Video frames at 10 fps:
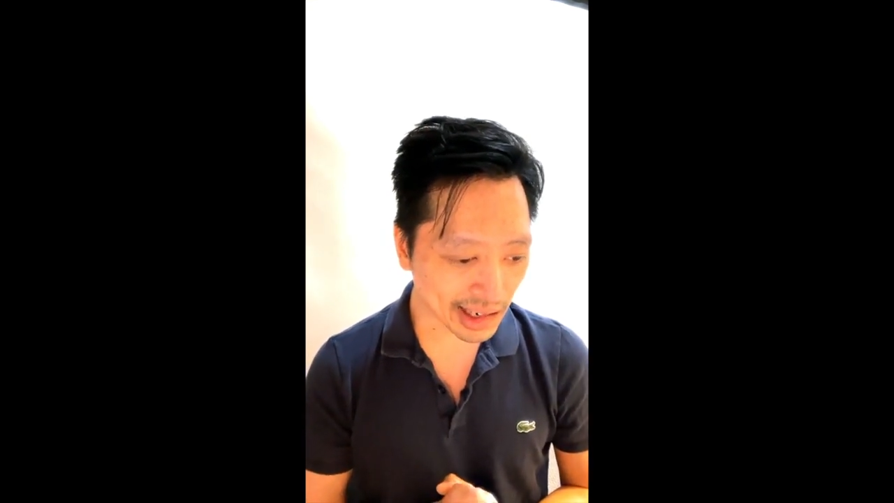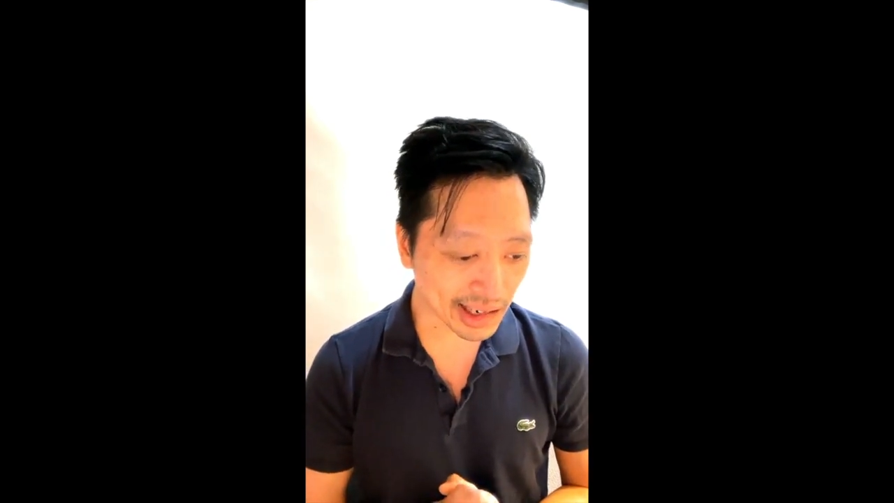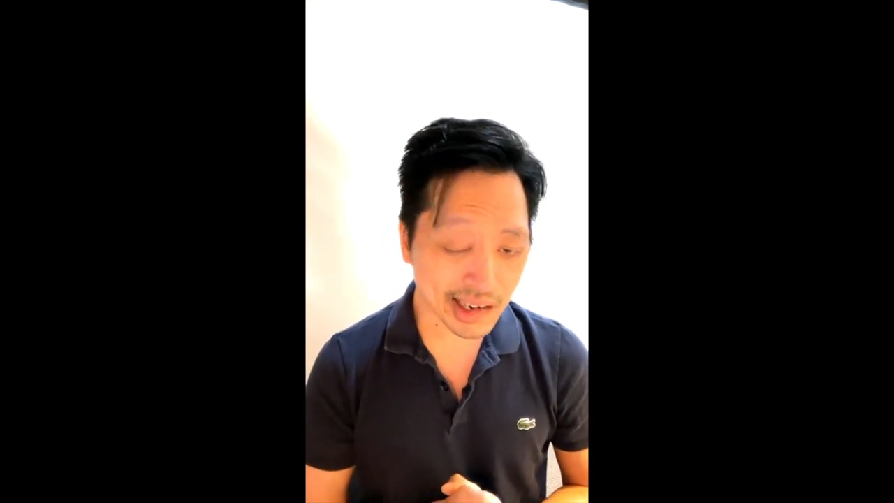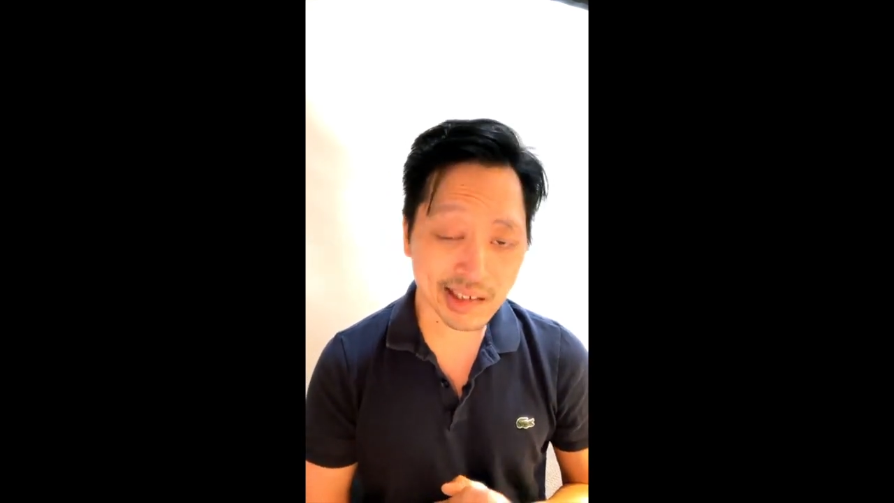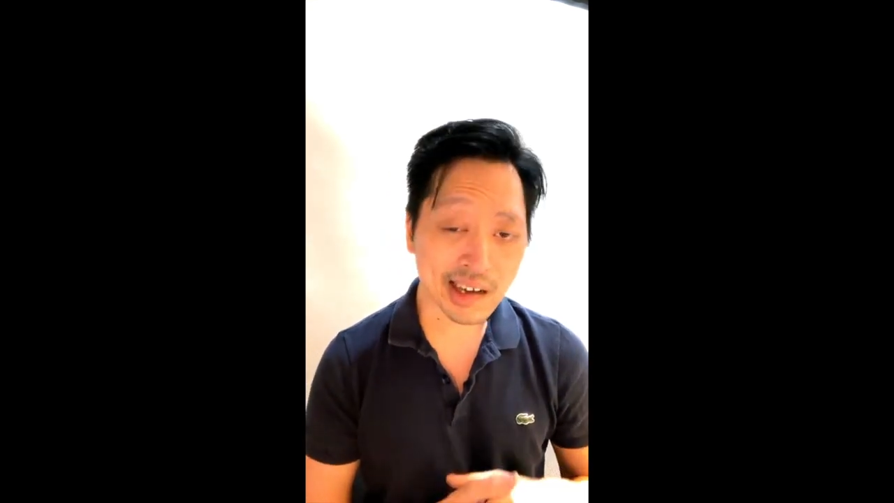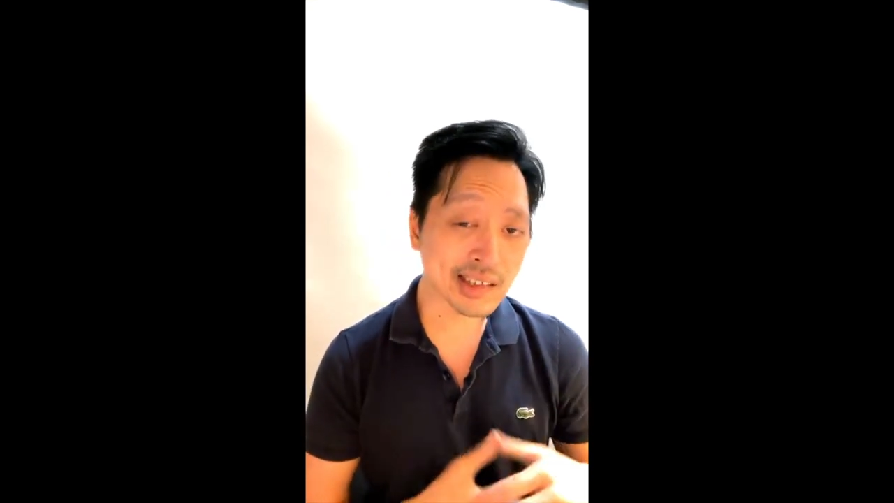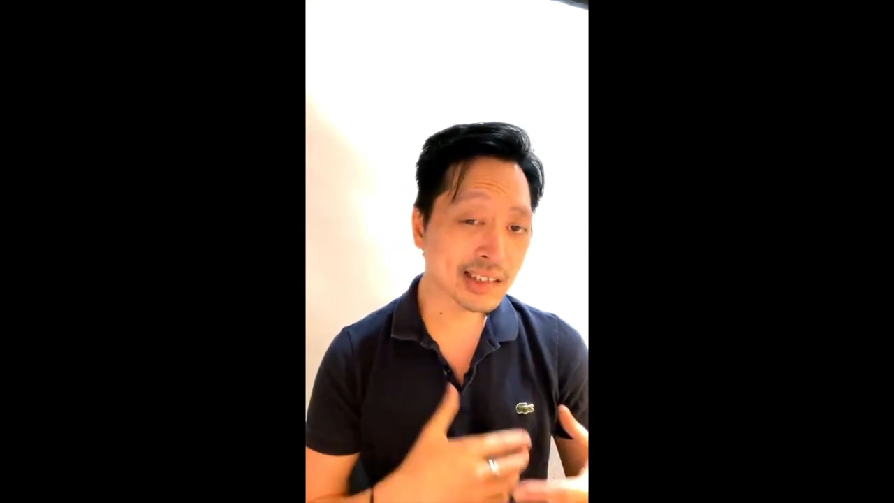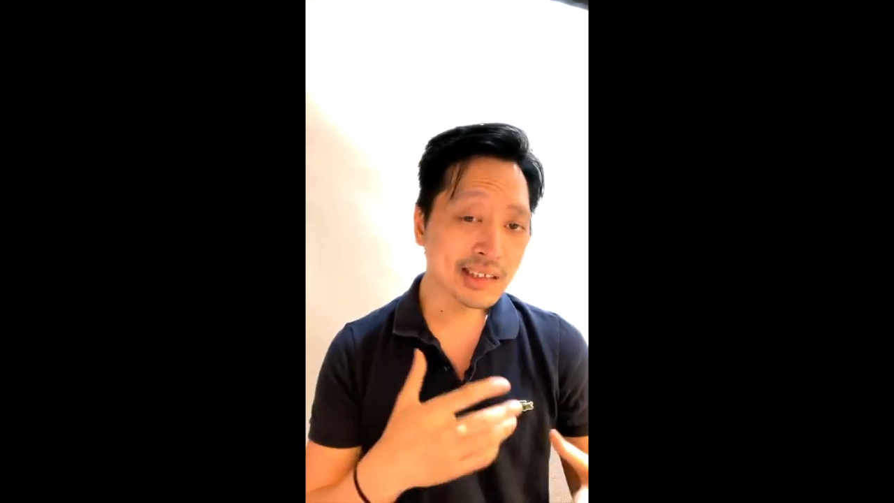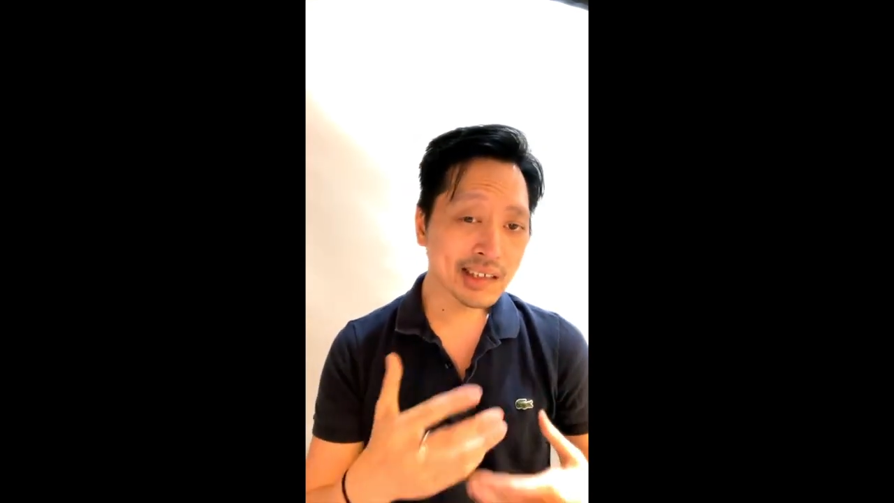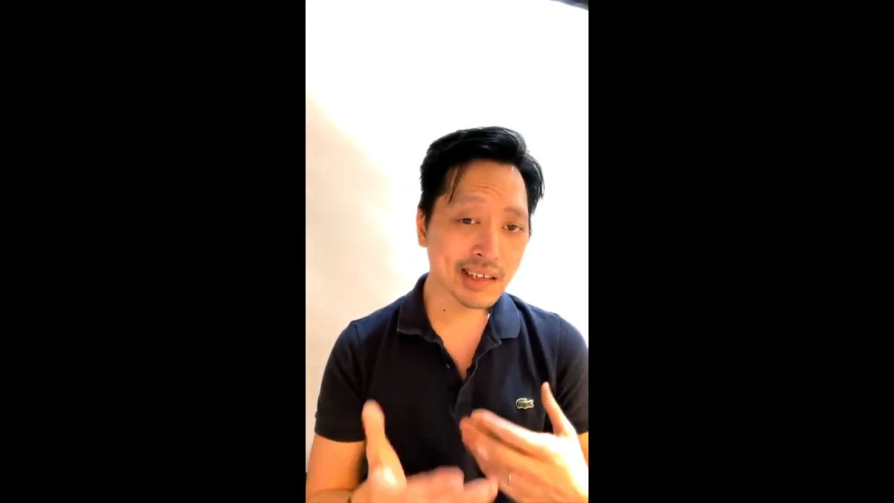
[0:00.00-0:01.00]
and as I
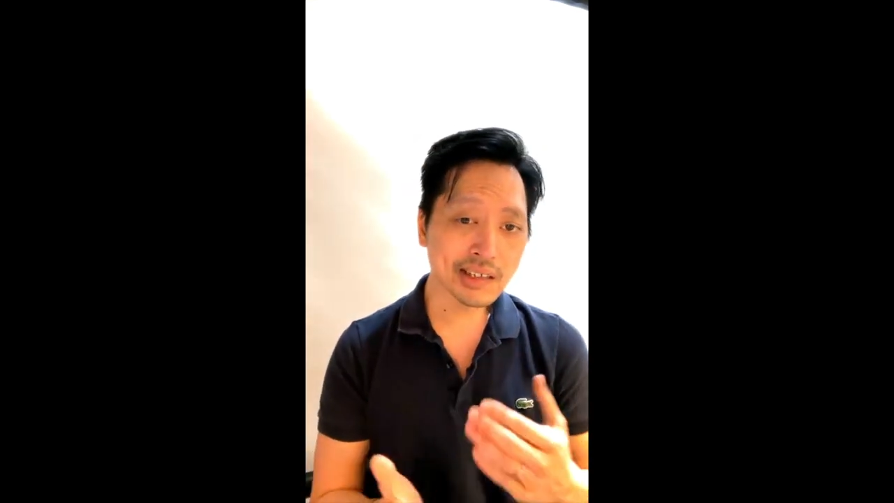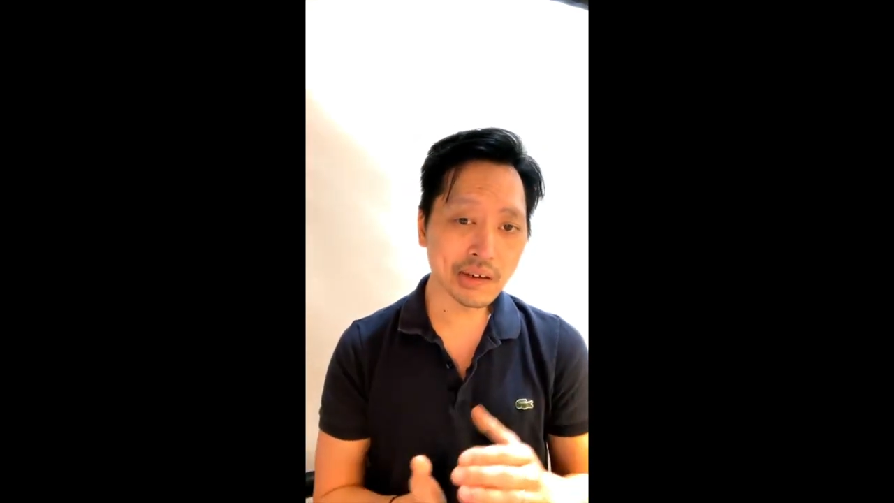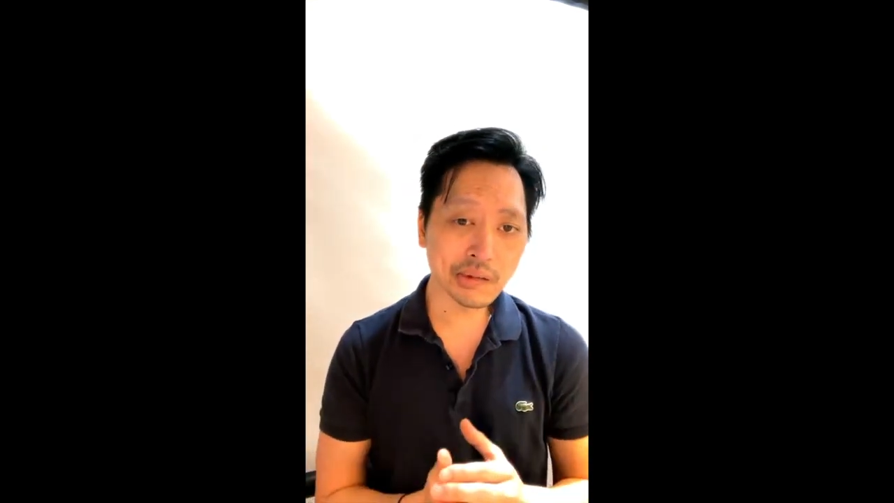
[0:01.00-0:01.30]
said, you know,